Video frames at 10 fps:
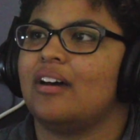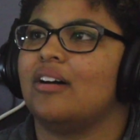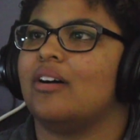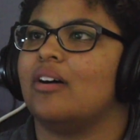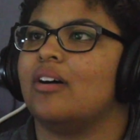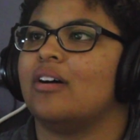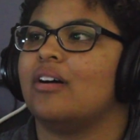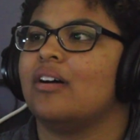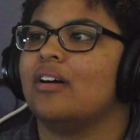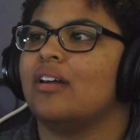Oh.
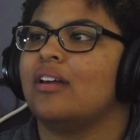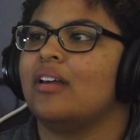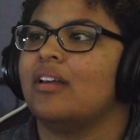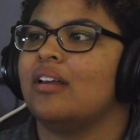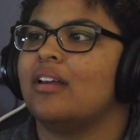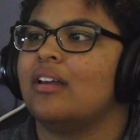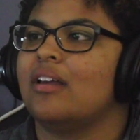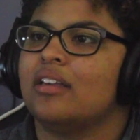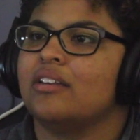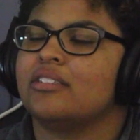
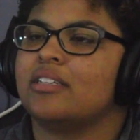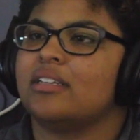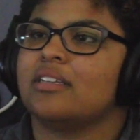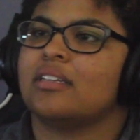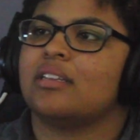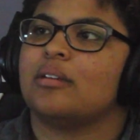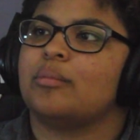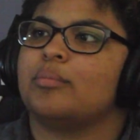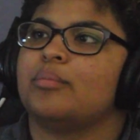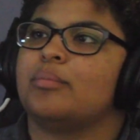She had to get
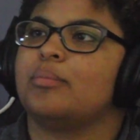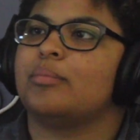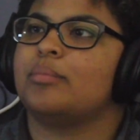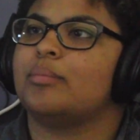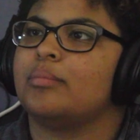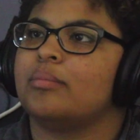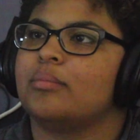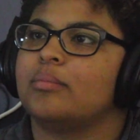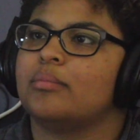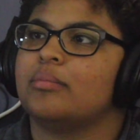the
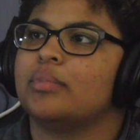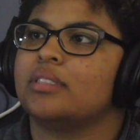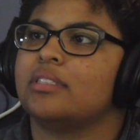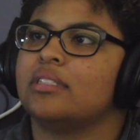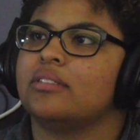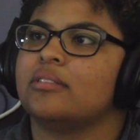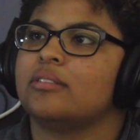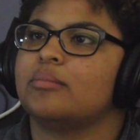procedure